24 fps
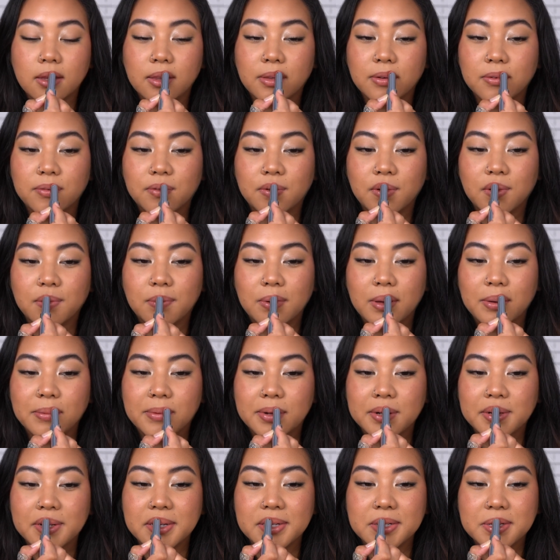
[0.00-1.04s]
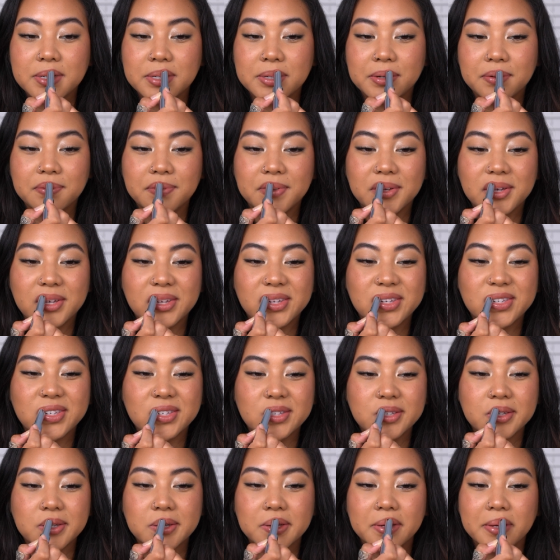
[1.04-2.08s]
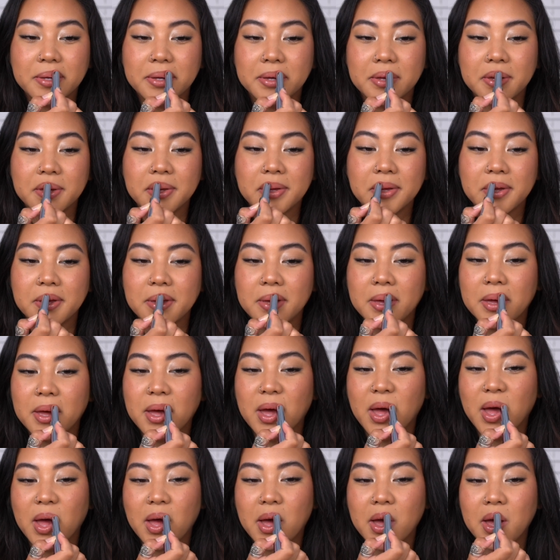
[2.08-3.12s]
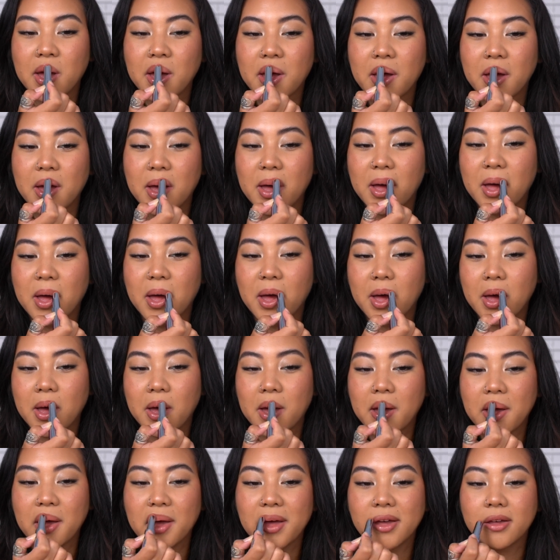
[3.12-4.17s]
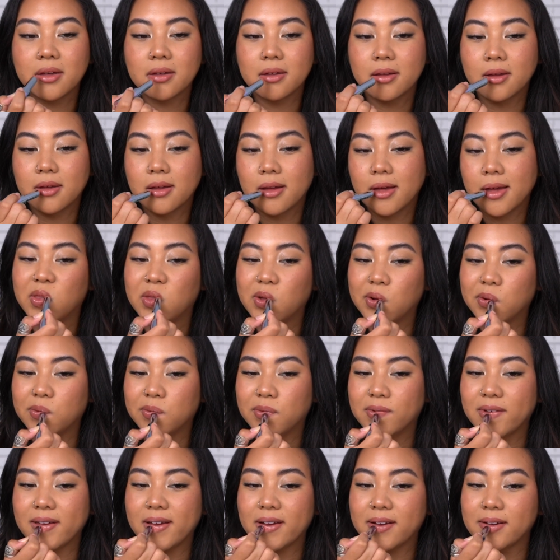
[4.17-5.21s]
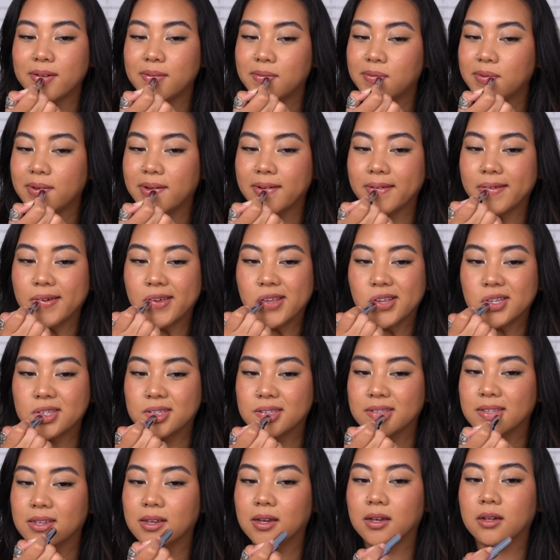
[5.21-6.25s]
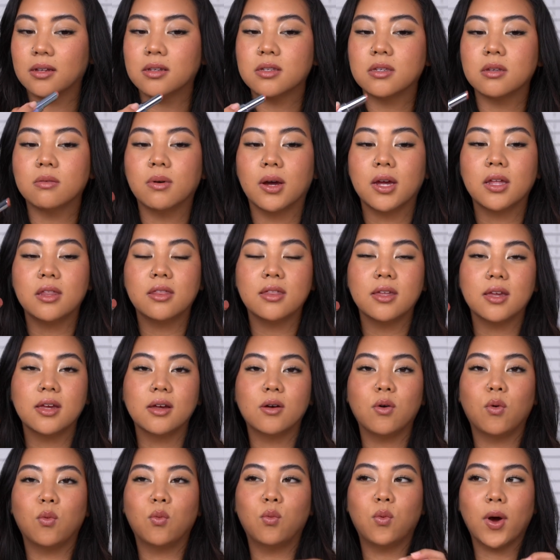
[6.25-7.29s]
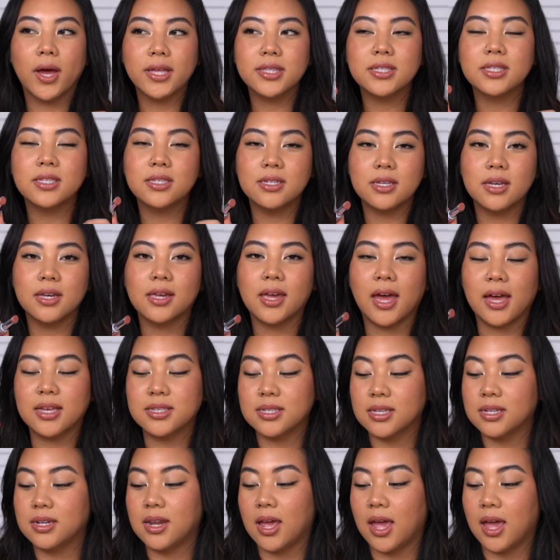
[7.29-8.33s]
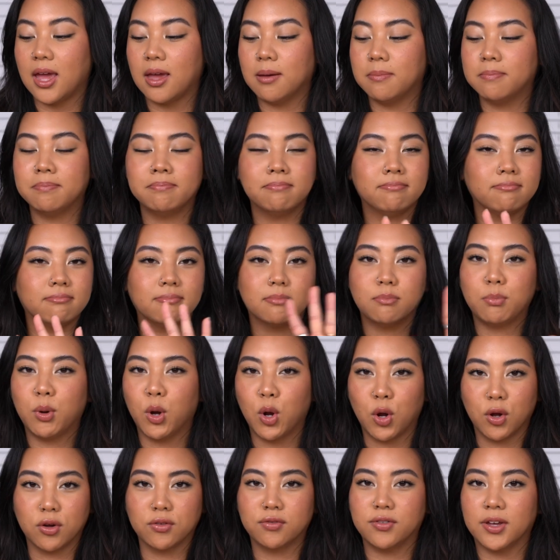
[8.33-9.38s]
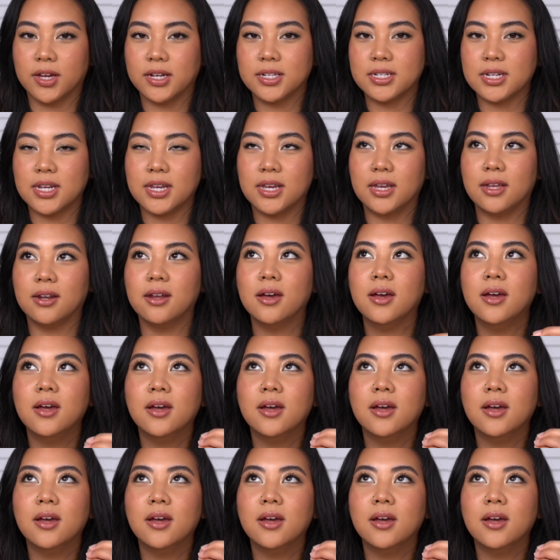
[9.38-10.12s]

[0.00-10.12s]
the full pigmentation of this. I love how these just glide onto the lips. They're very, very slick. So I think Wet Stick as a name perfect. It